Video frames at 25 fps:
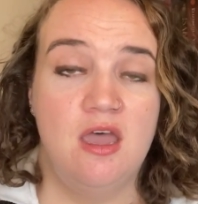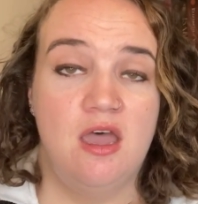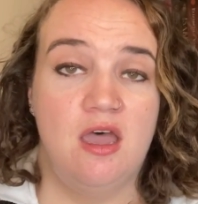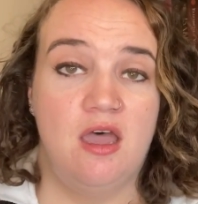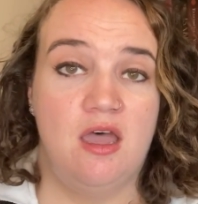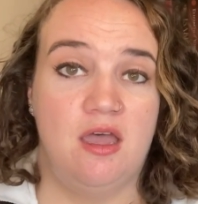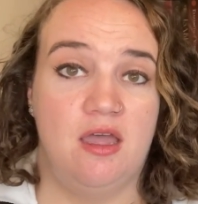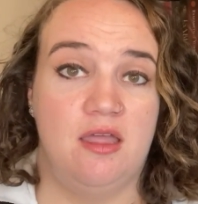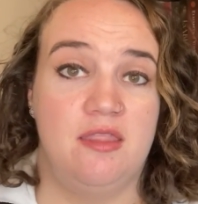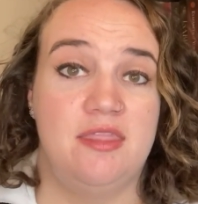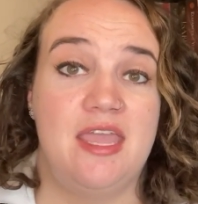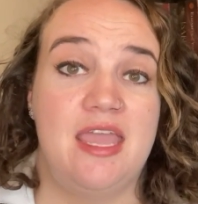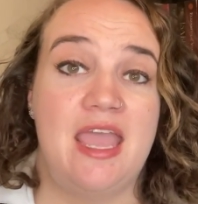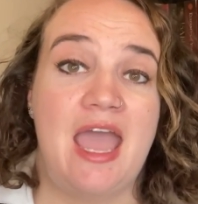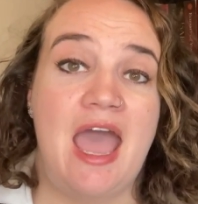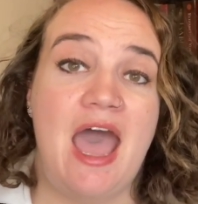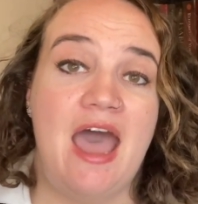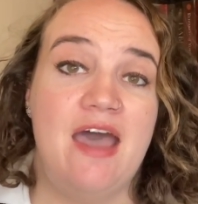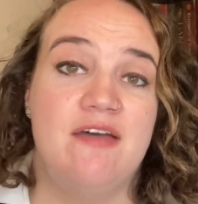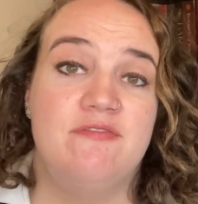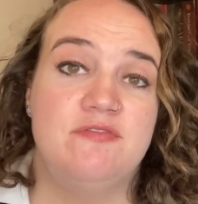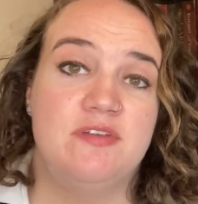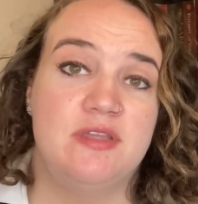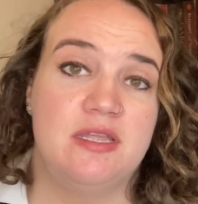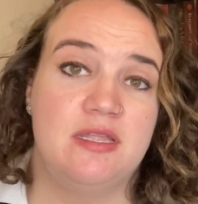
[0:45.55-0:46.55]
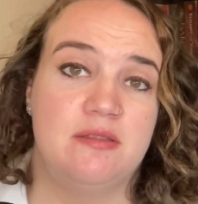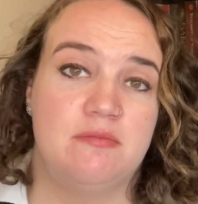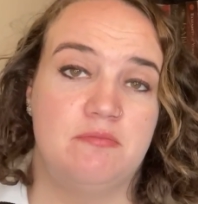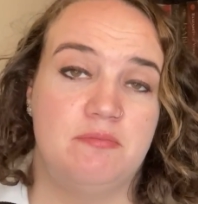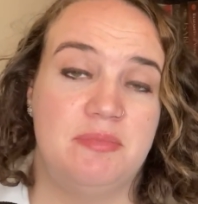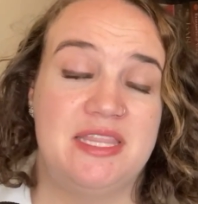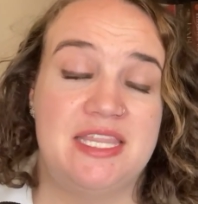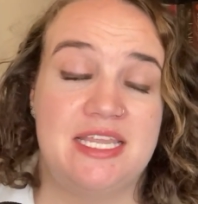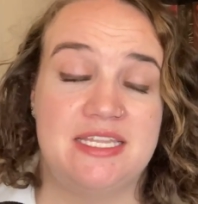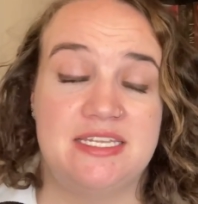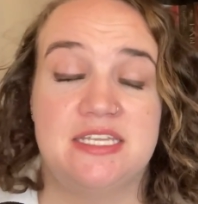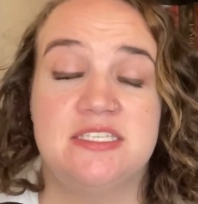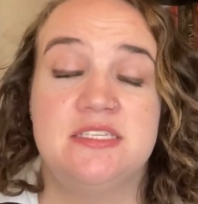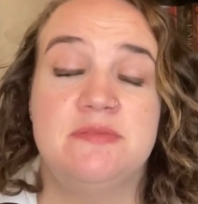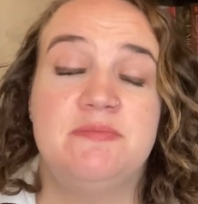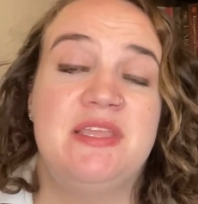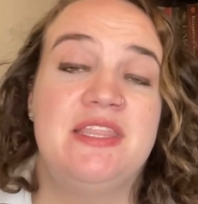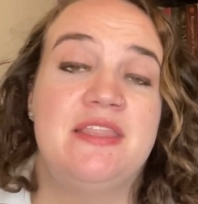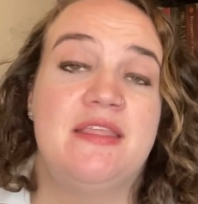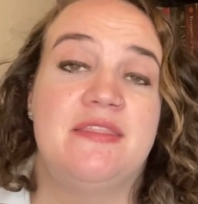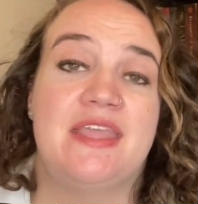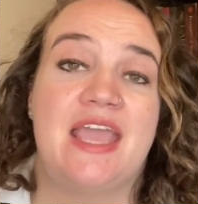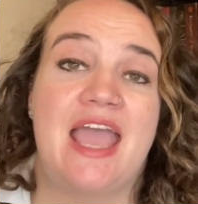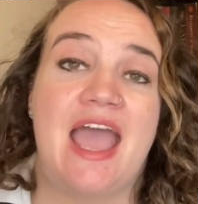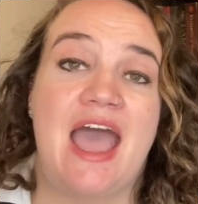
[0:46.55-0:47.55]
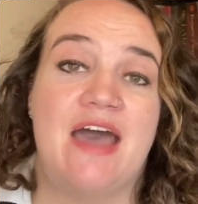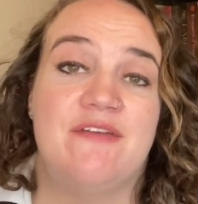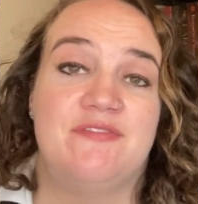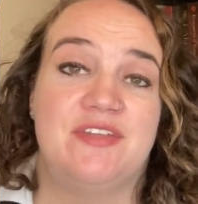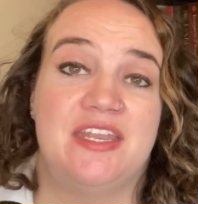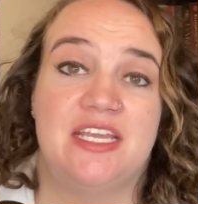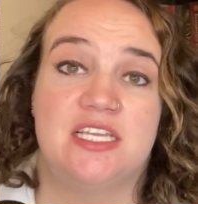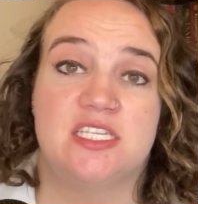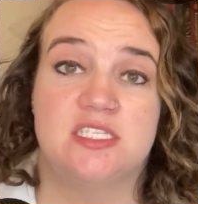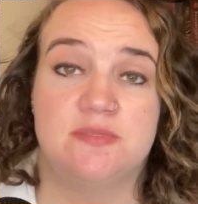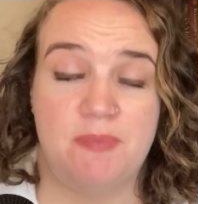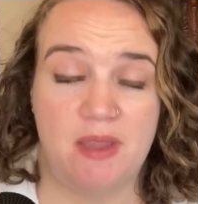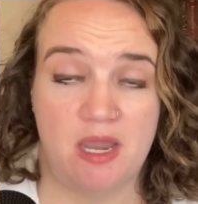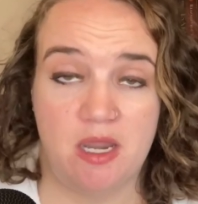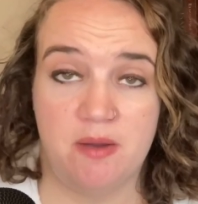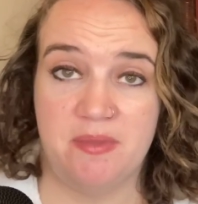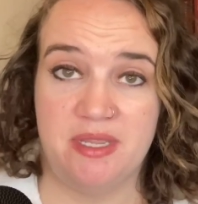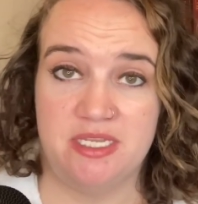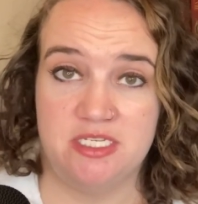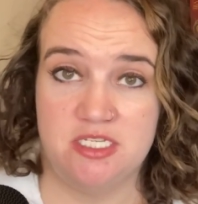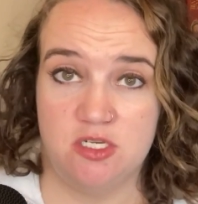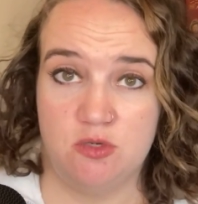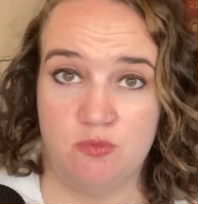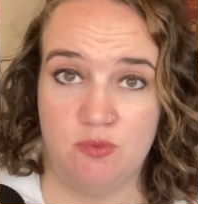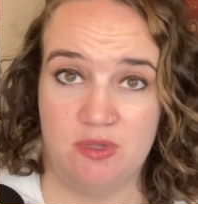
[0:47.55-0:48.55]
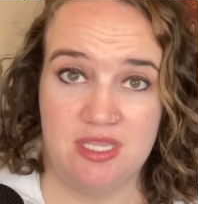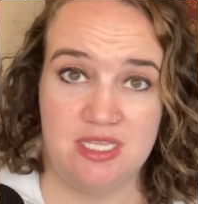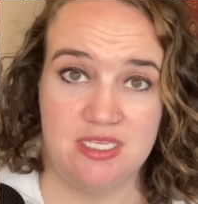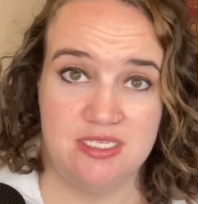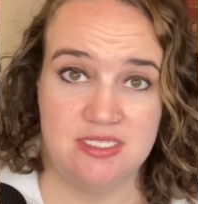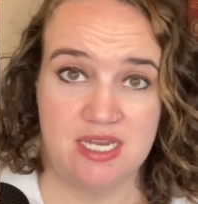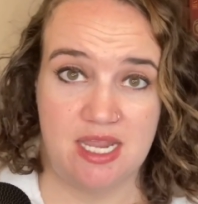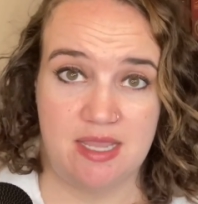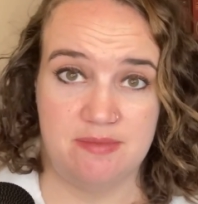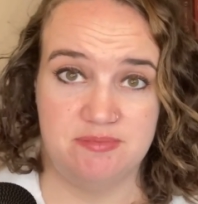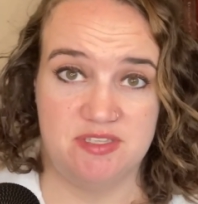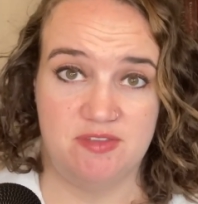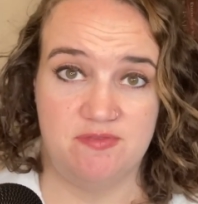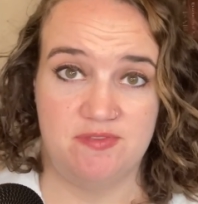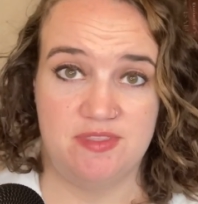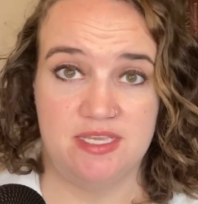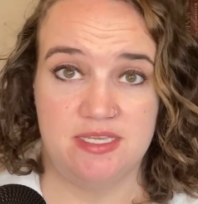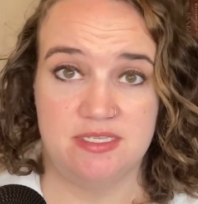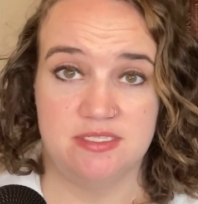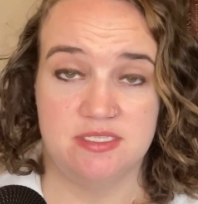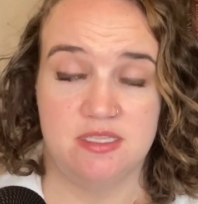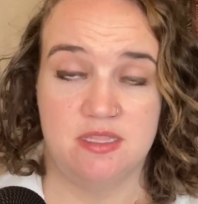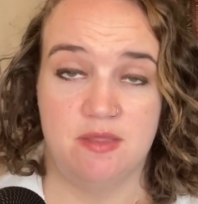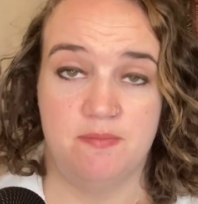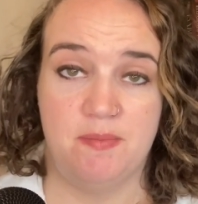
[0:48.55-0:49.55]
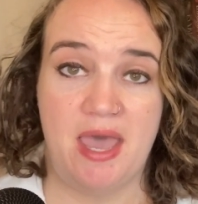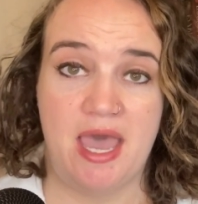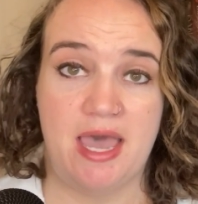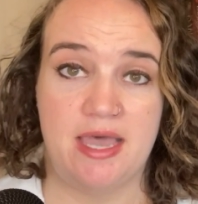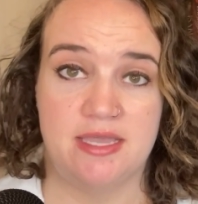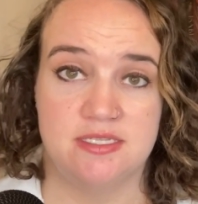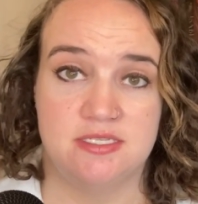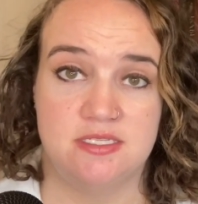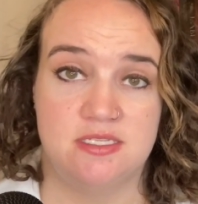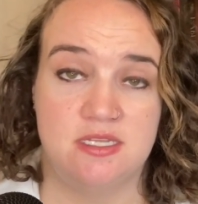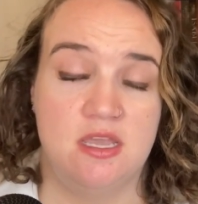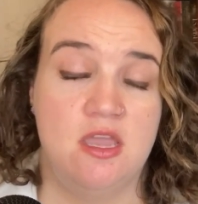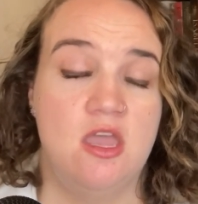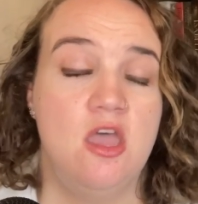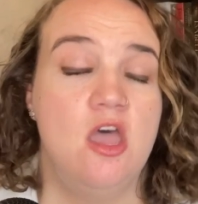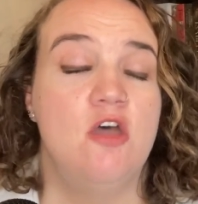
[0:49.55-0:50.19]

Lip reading: But that doesn't mean that they haven't experimented with these types of things in the past.